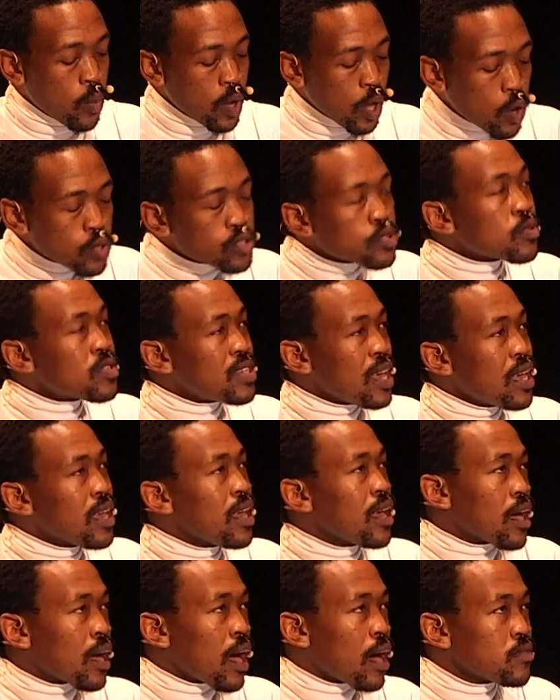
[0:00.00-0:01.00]
while also
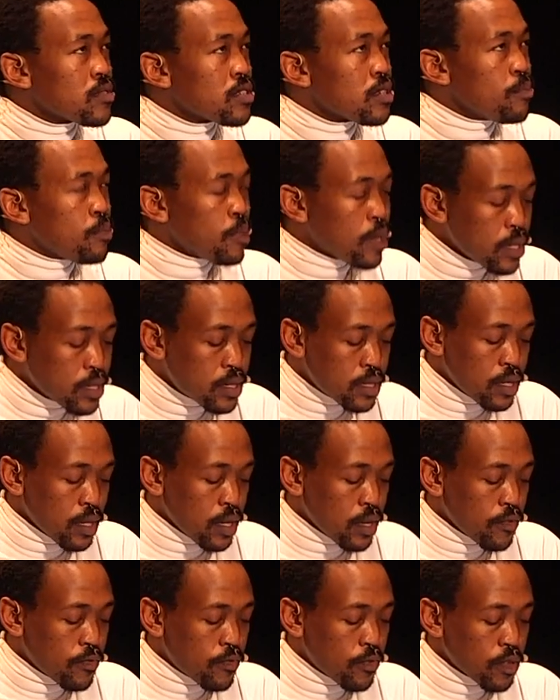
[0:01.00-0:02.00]
taking
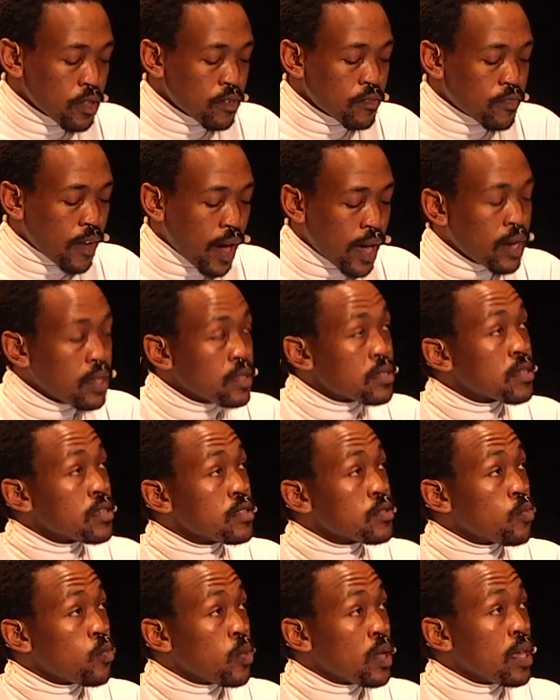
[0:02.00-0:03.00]
accountability for the
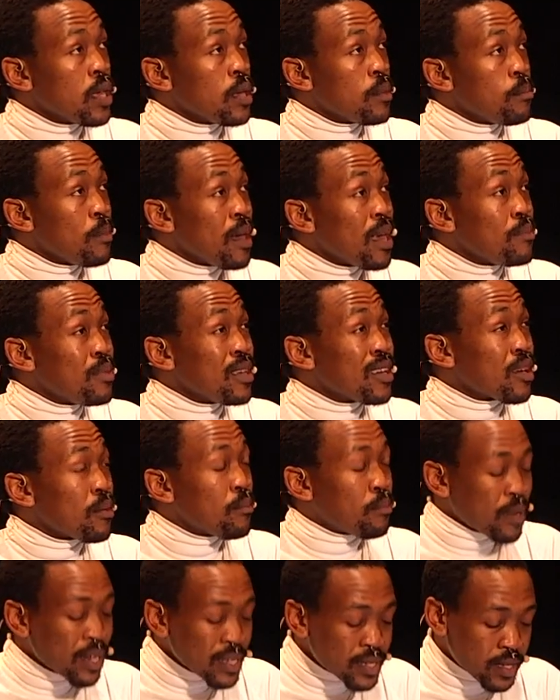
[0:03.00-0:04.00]
violences we may be
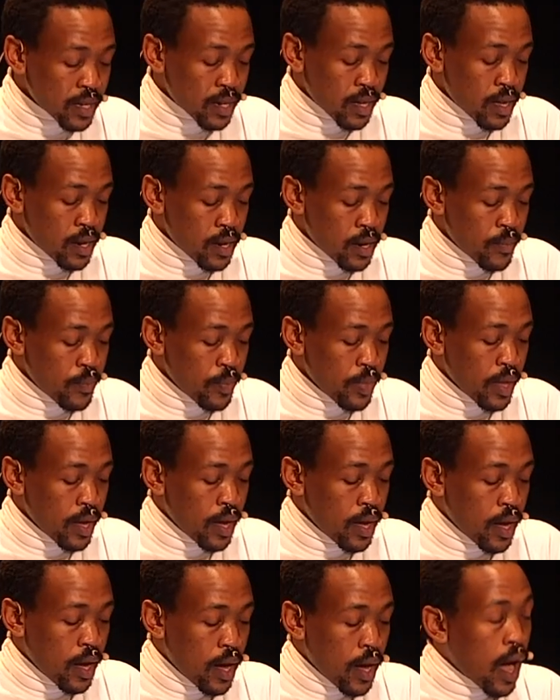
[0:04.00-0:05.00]
complicit in?
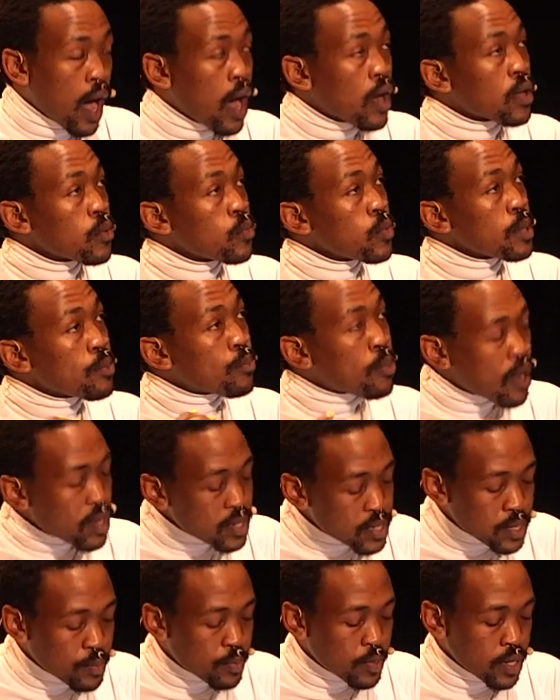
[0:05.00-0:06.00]
How can we
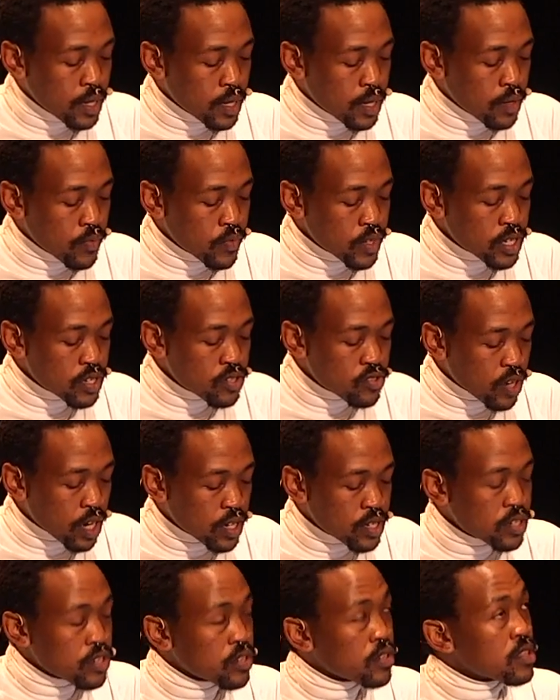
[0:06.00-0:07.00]
possibly
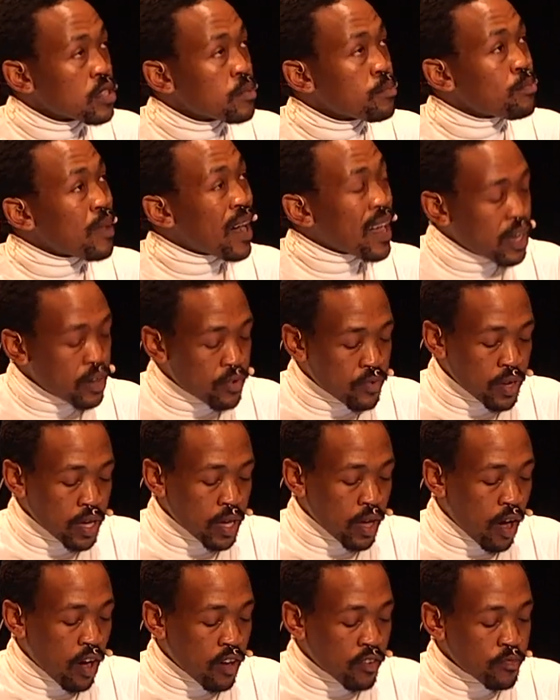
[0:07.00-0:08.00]
restructure the
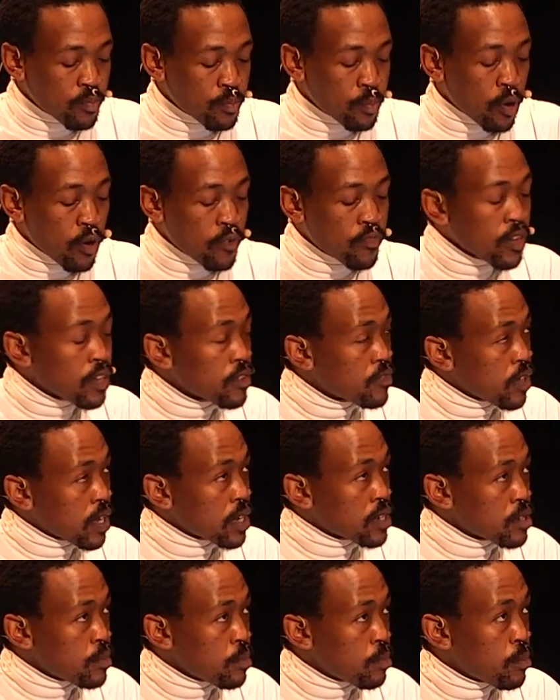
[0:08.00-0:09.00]
binary of perfect
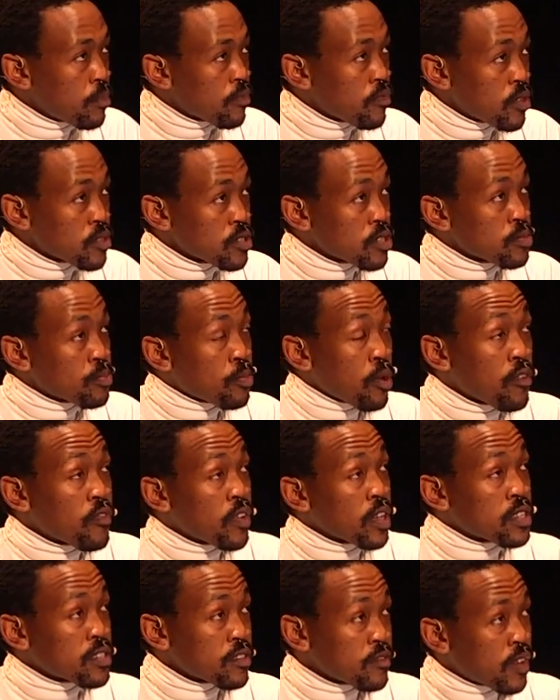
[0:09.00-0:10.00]
victim versus
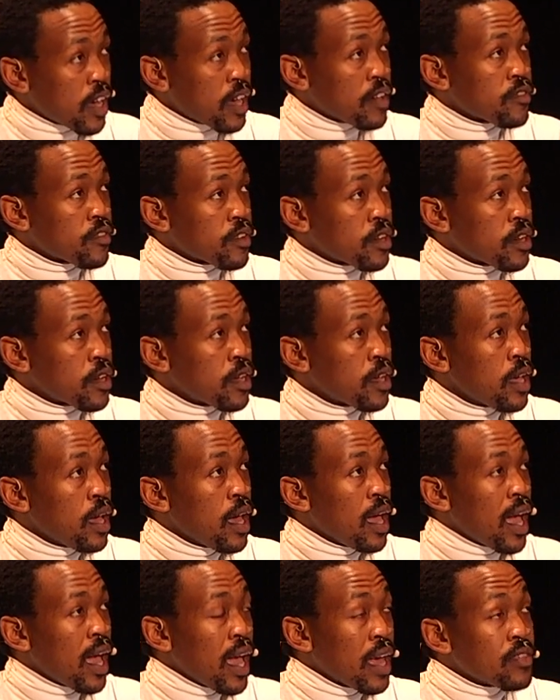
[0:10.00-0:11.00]
perfect survivor
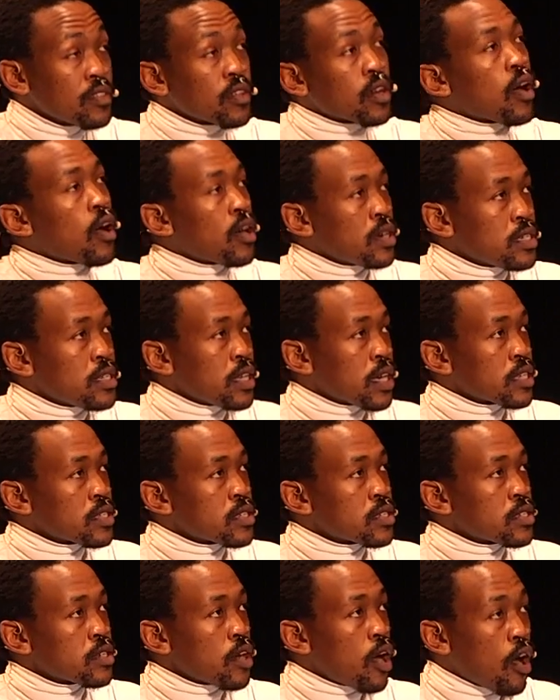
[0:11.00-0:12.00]
in the
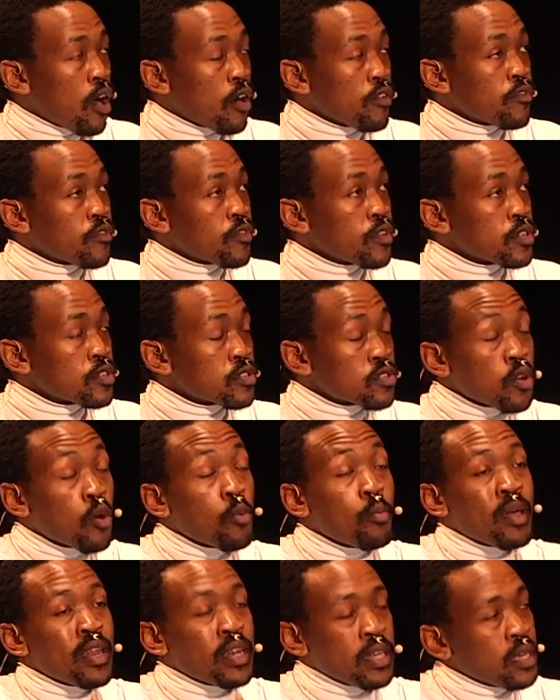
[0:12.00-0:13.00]
context of
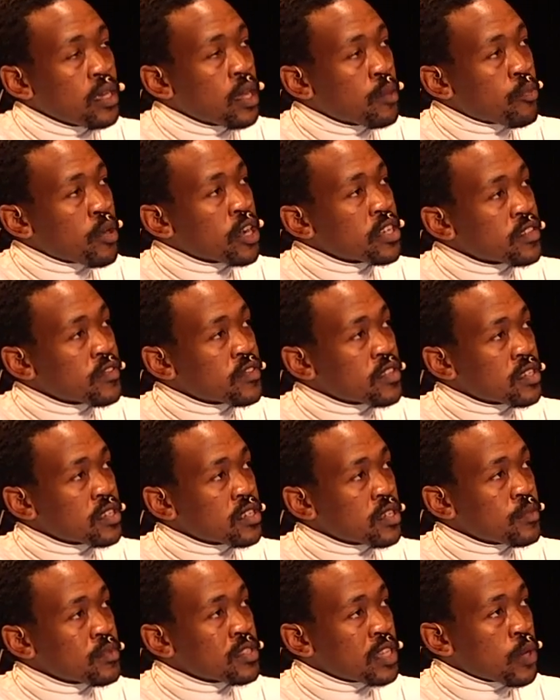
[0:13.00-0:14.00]
so many oppressive
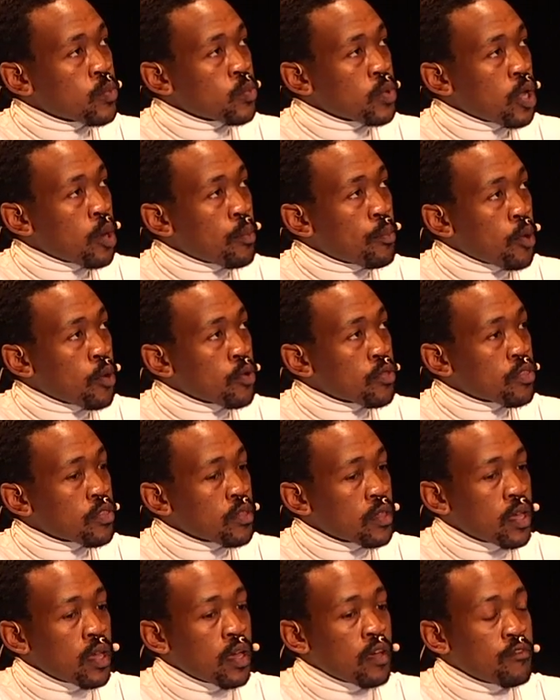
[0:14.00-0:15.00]
systems that we are
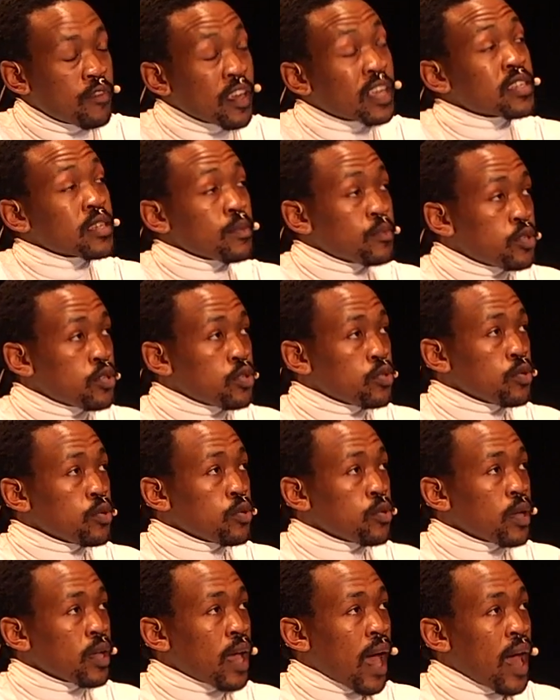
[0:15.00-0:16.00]
both victim
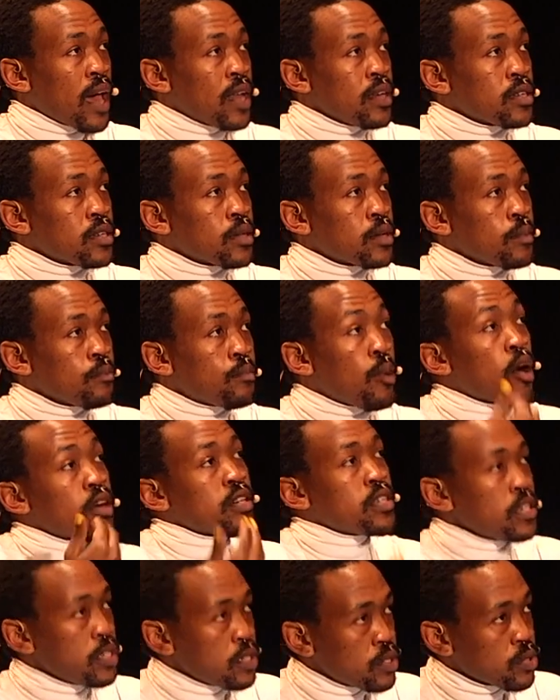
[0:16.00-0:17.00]
to and
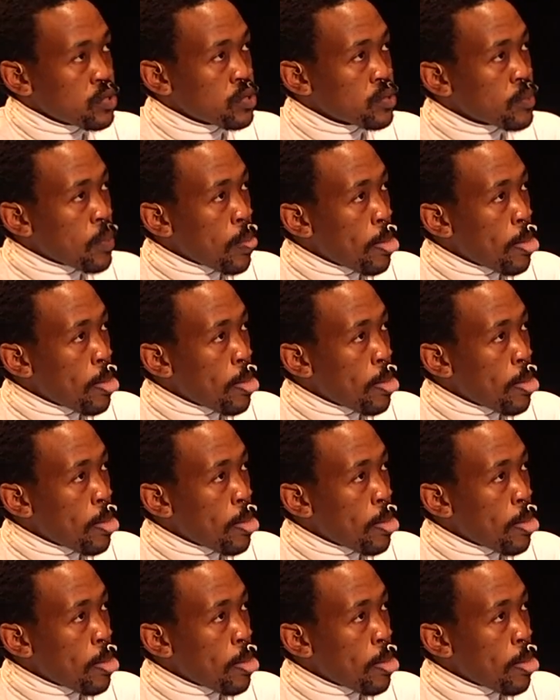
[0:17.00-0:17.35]
party to?